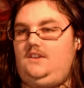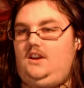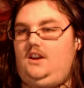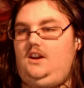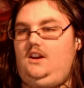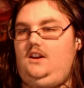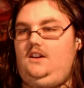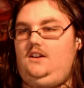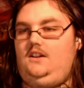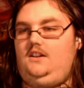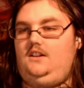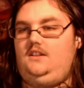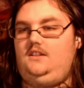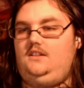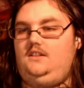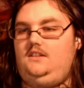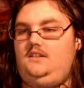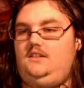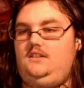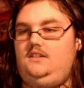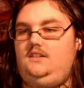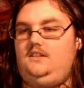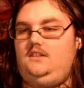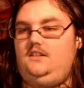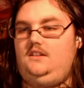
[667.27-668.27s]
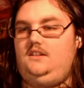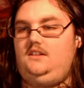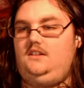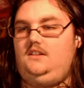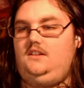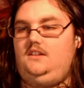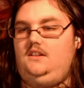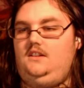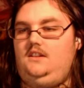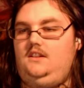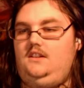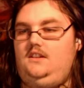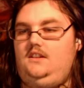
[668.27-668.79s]
Oh,
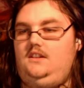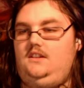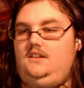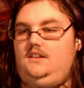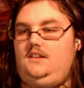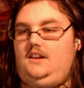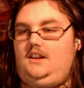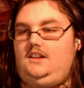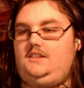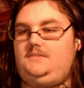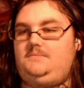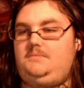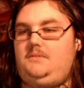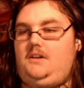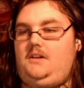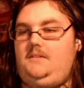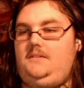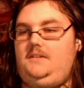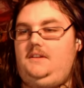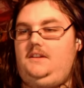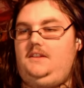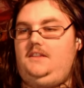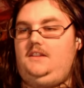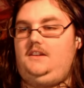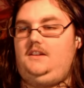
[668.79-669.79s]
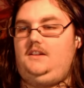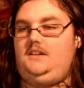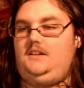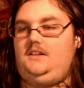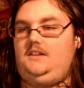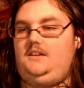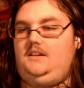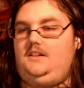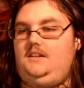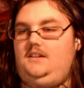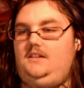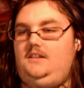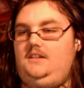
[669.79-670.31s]
that's probably
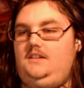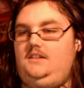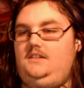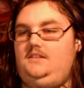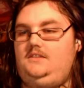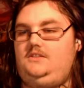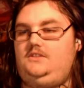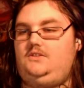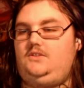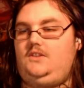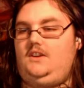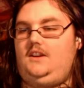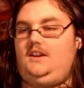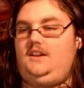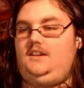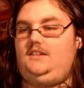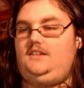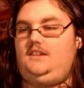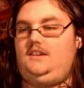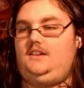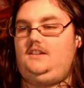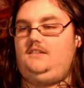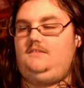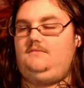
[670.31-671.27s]
the strength.